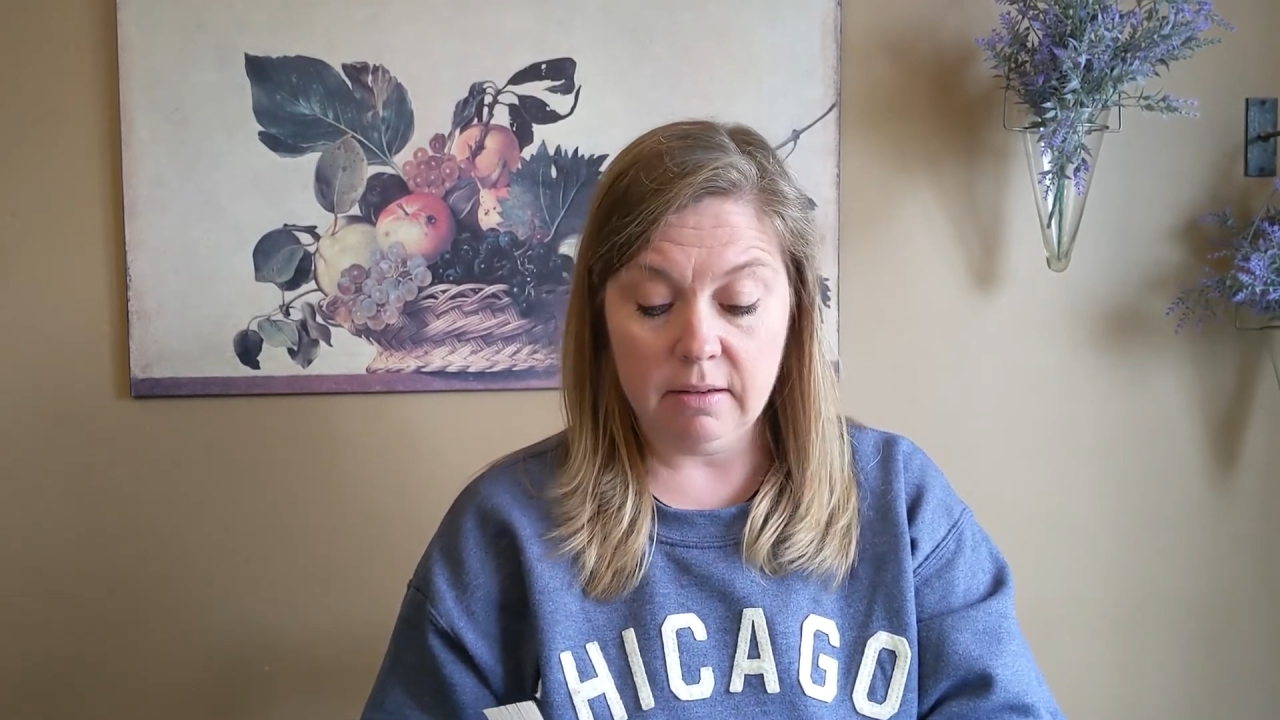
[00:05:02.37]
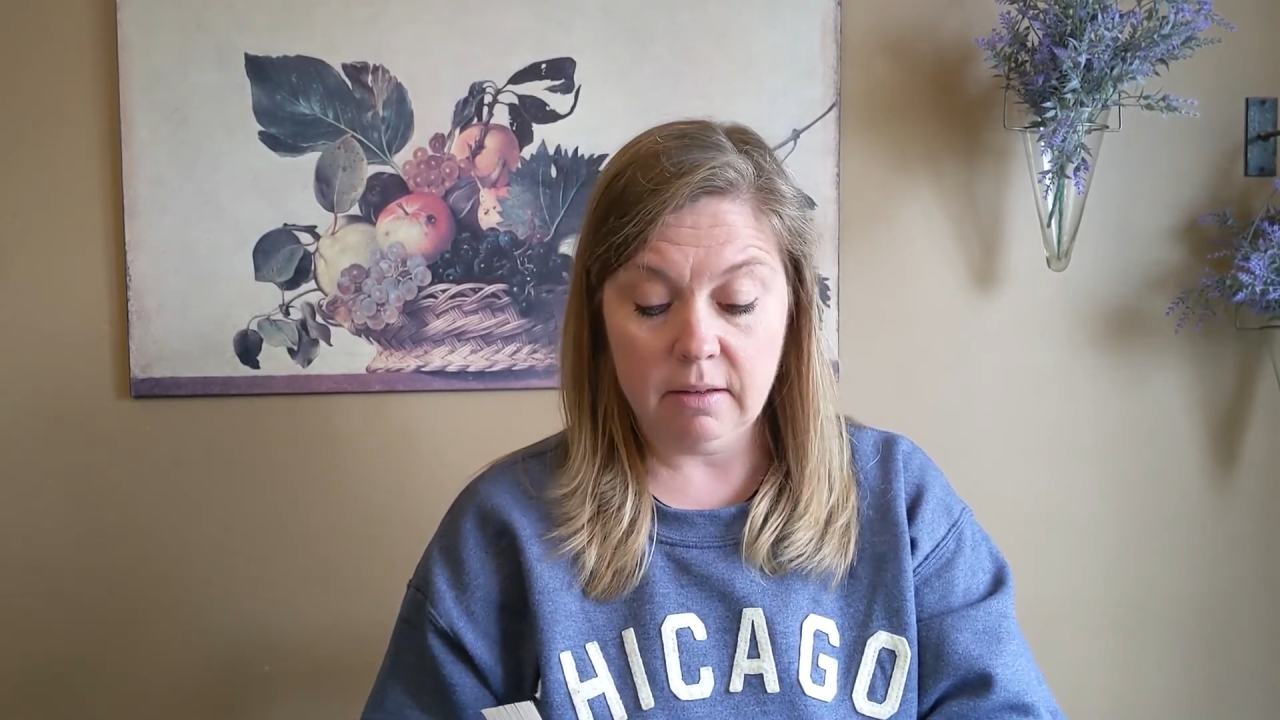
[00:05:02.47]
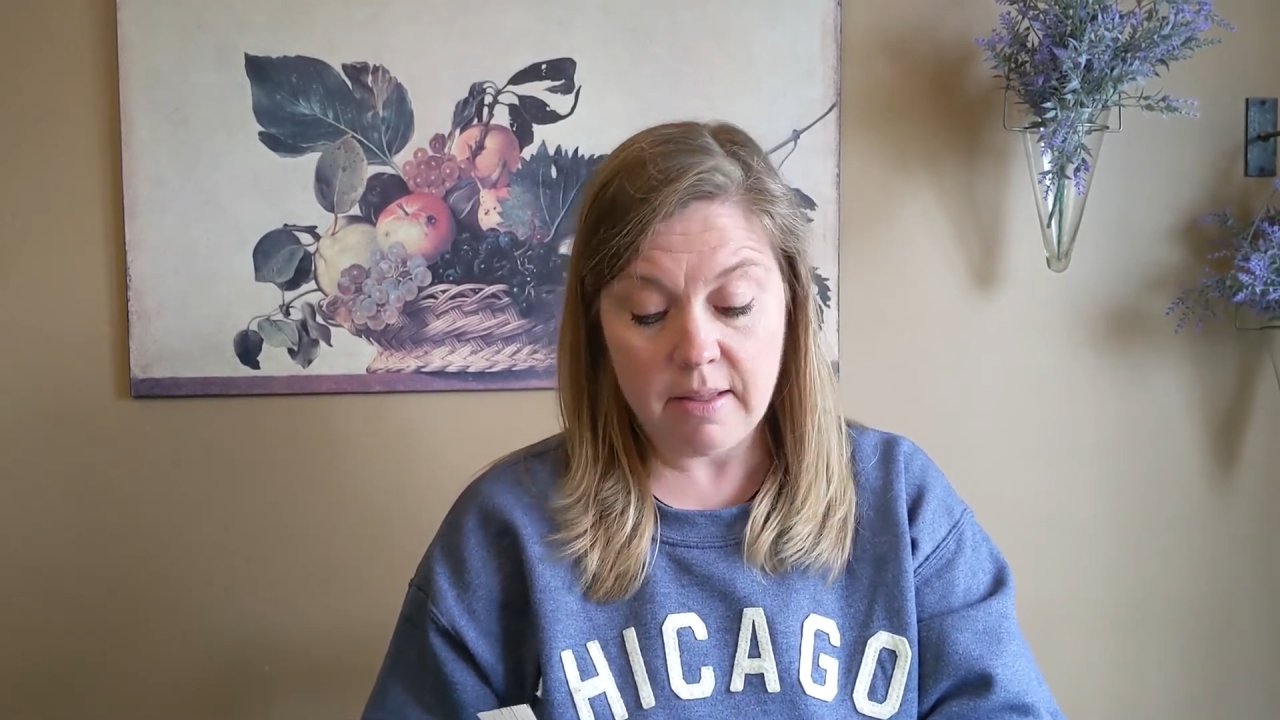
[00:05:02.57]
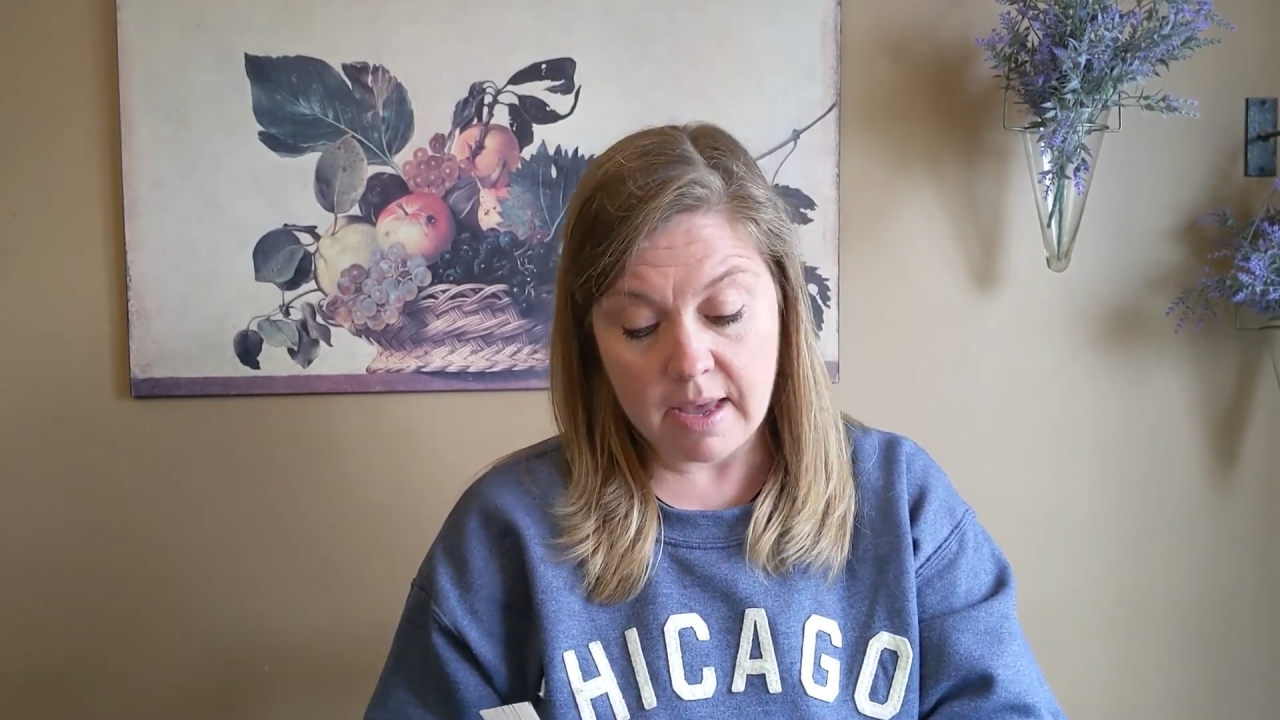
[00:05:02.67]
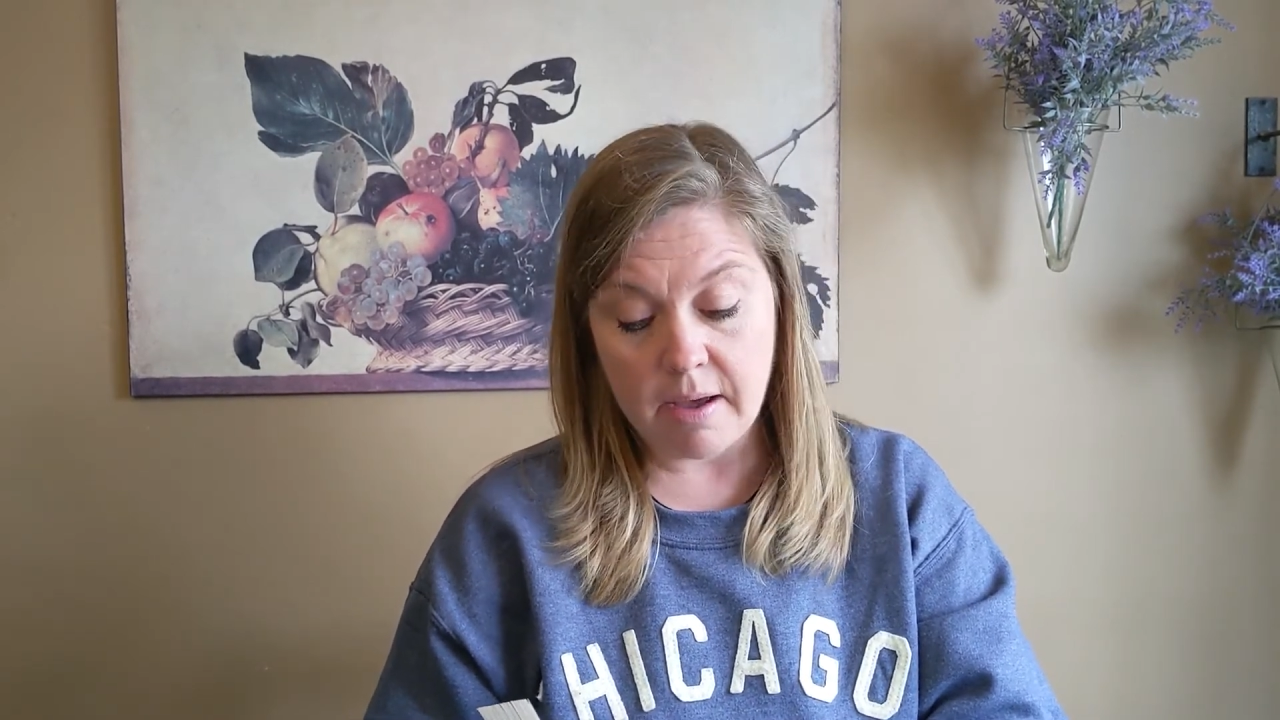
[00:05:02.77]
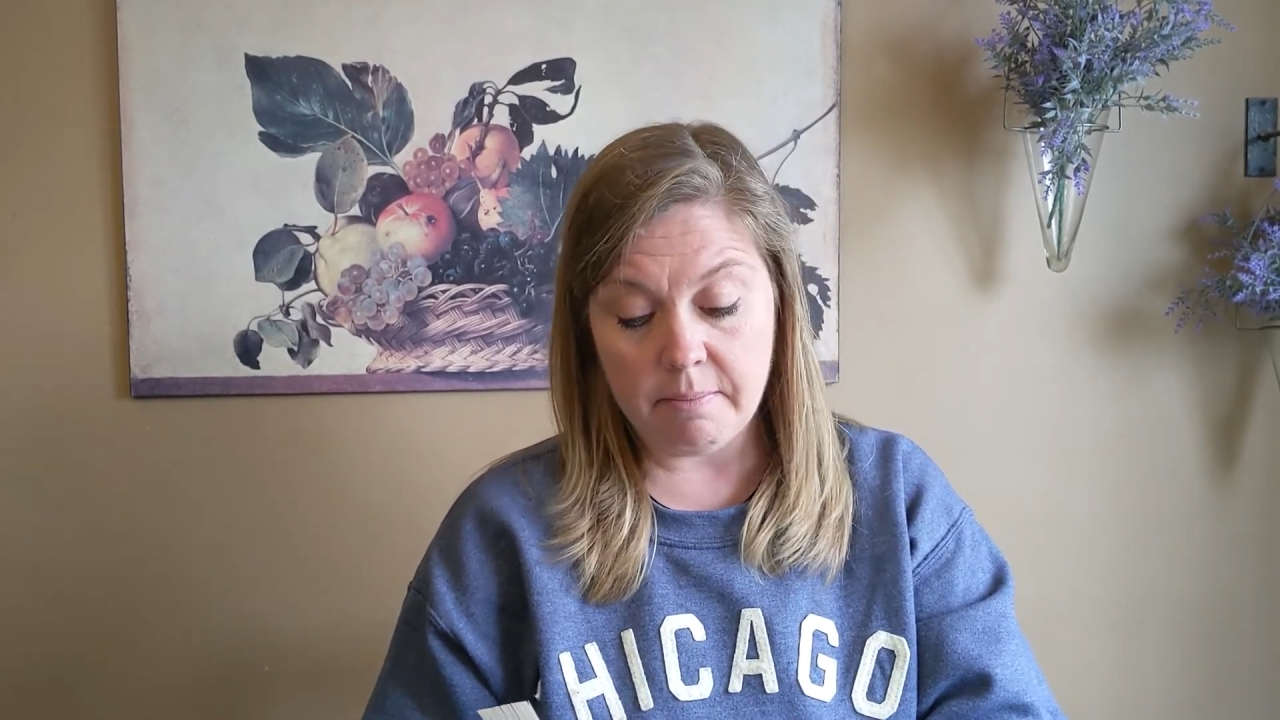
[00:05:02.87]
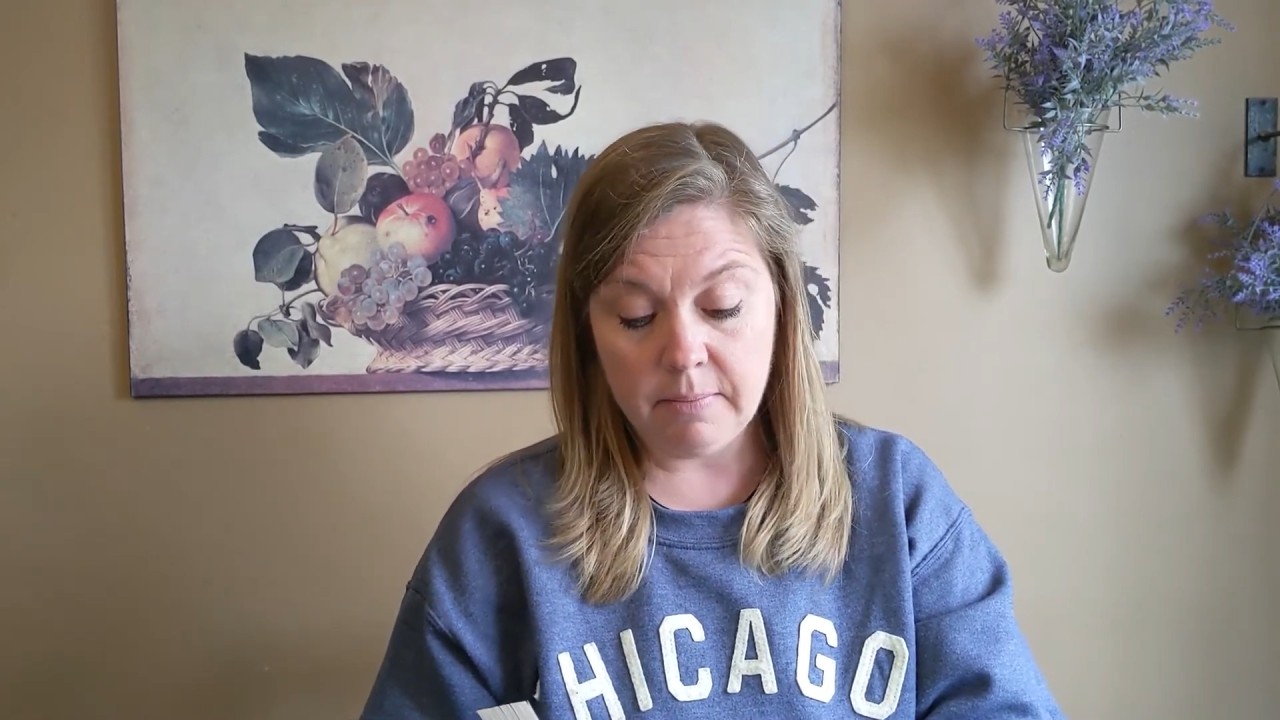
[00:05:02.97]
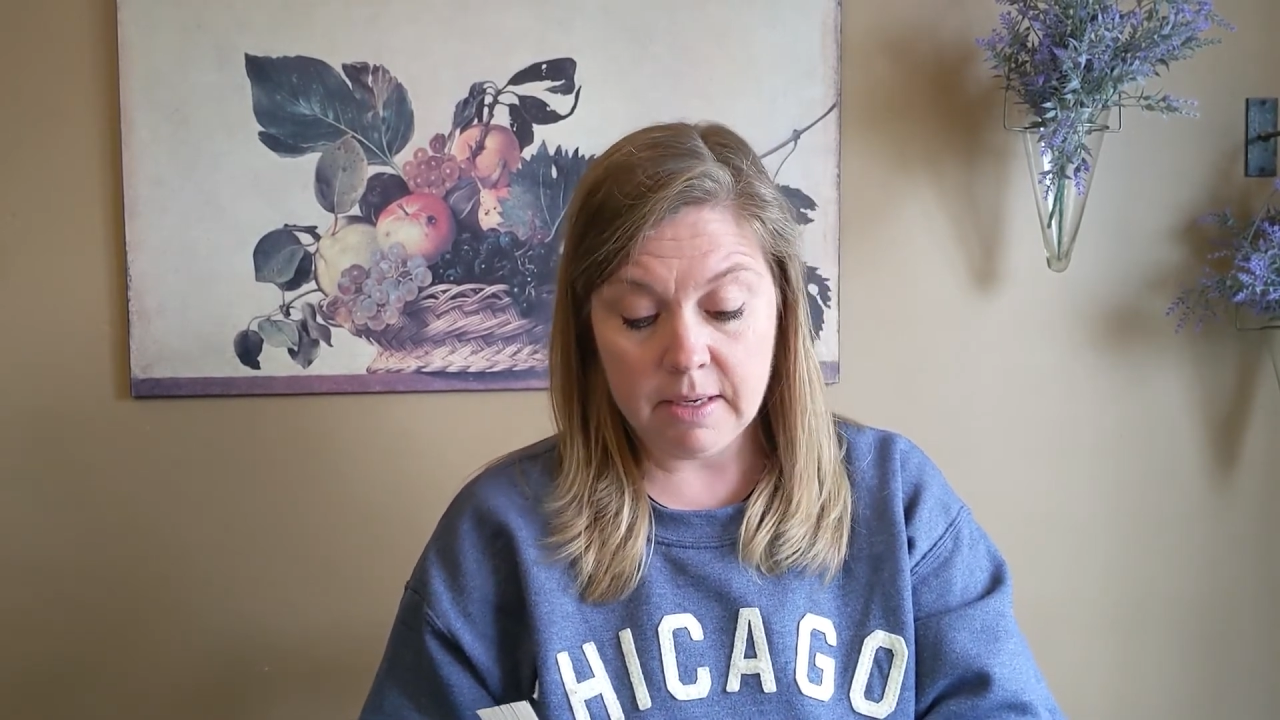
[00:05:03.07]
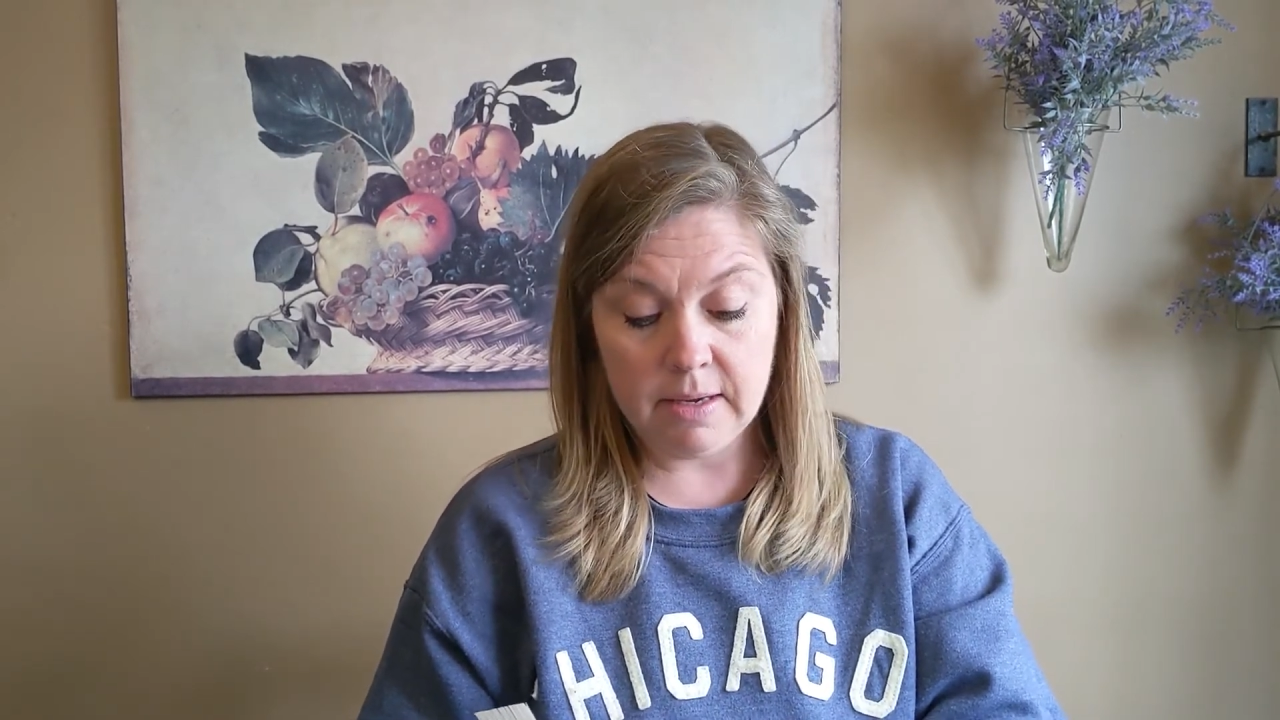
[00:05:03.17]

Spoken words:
and them,